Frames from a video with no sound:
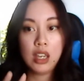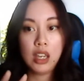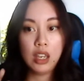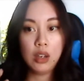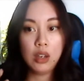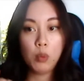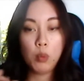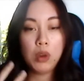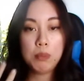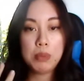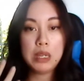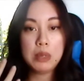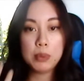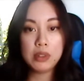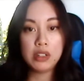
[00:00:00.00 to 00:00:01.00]
and what
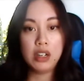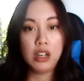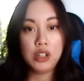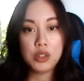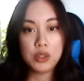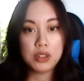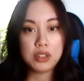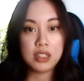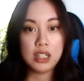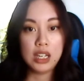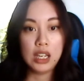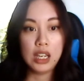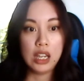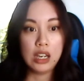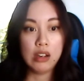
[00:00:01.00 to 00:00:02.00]
people are interested
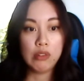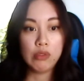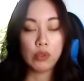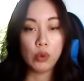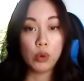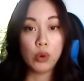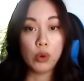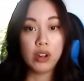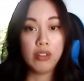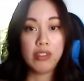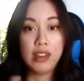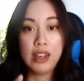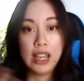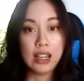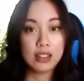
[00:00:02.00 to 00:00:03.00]
in for
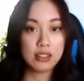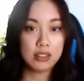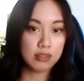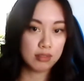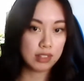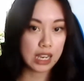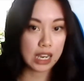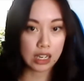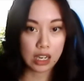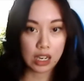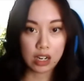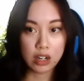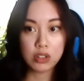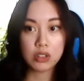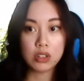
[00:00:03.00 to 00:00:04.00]
the next
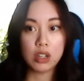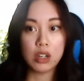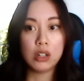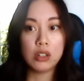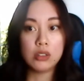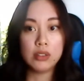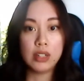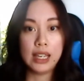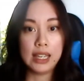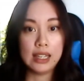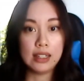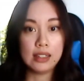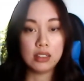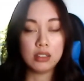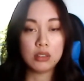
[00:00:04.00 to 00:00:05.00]
decade or so,
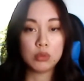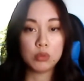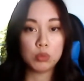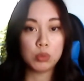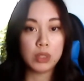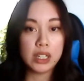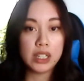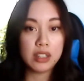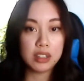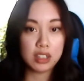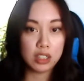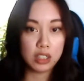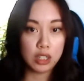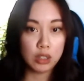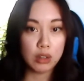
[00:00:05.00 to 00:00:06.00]
and what
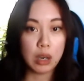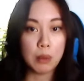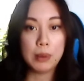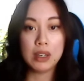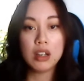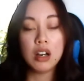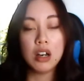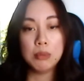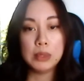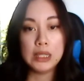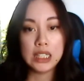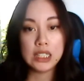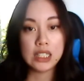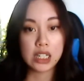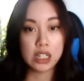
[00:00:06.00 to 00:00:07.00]
the new up and
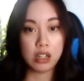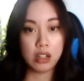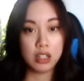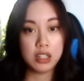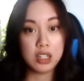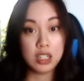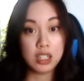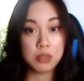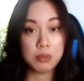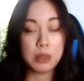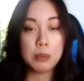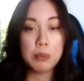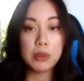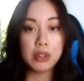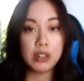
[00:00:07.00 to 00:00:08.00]
coming technologies
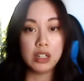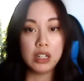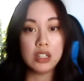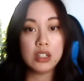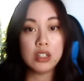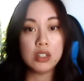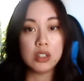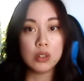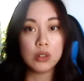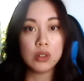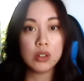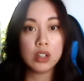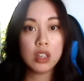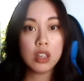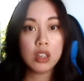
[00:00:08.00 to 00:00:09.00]
people are
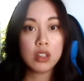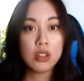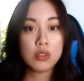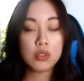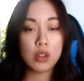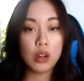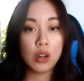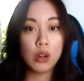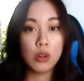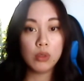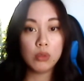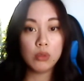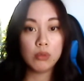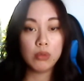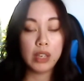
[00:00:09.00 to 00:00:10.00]
into.
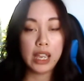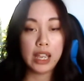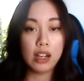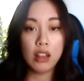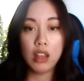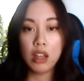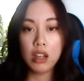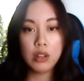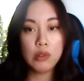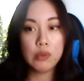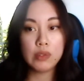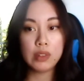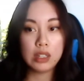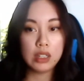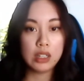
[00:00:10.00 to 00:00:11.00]
So in a lot
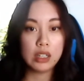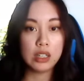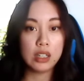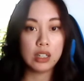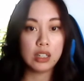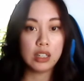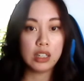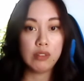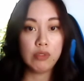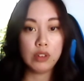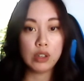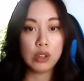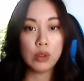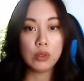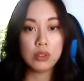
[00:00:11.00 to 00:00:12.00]
of the, if
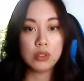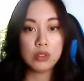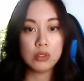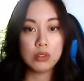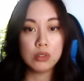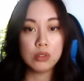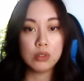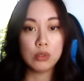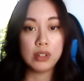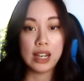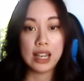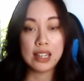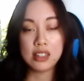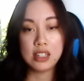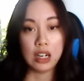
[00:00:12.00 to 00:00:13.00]
you go to
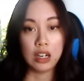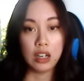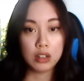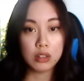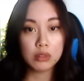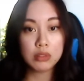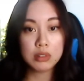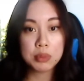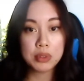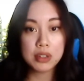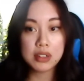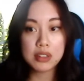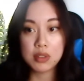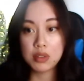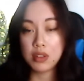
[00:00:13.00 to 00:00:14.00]
NASA technical
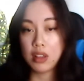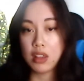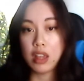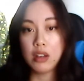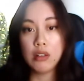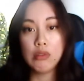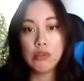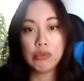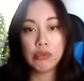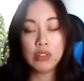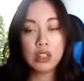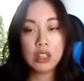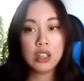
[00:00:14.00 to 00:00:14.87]
reports, there's a lot of